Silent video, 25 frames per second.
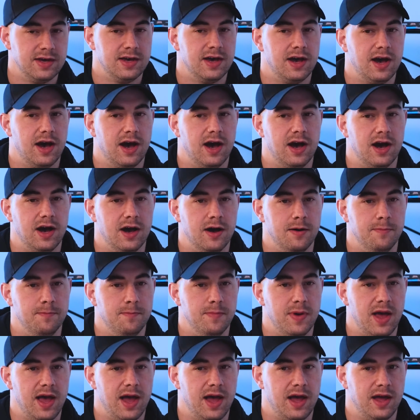
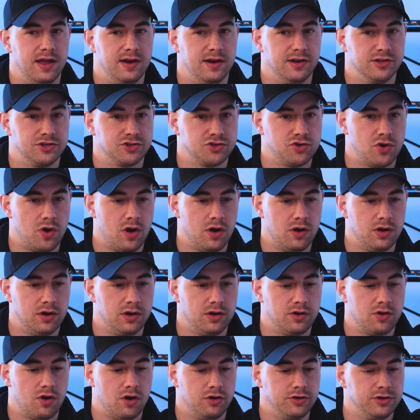And a
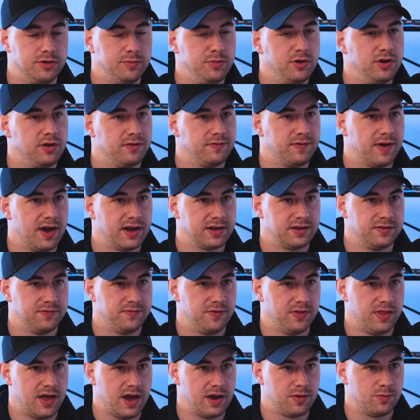strong contributing factor
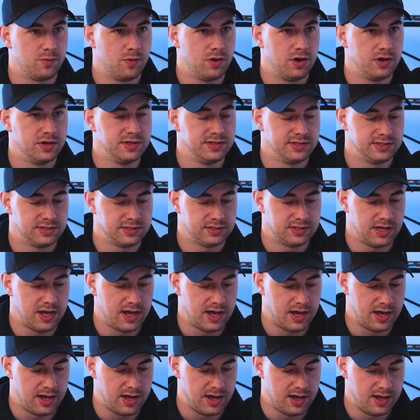for that was,
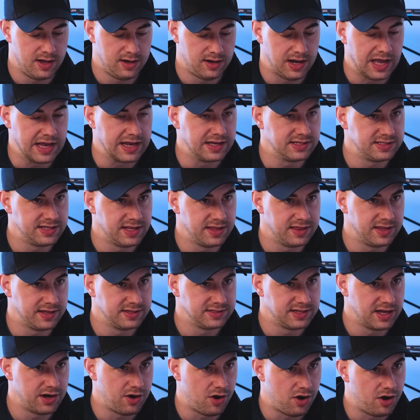like I said,
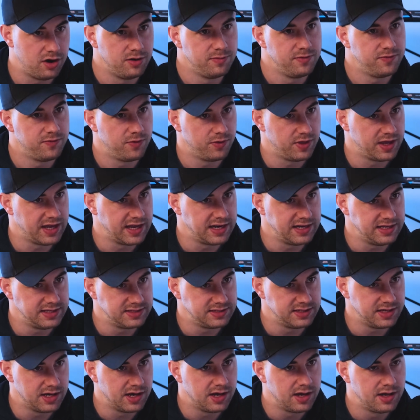things get harder before they get
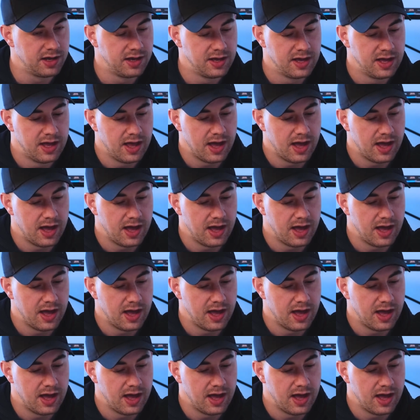easier.